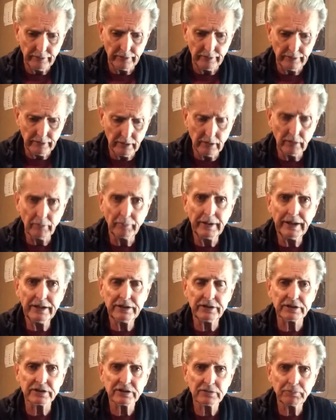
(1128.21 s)
the little
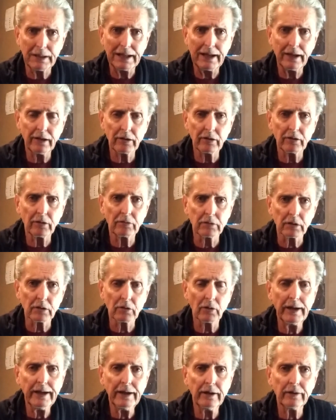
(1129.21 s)
midget splattered on the
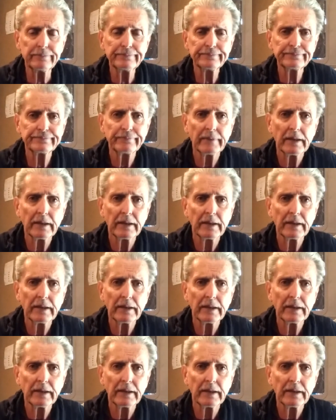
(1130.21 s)
ground.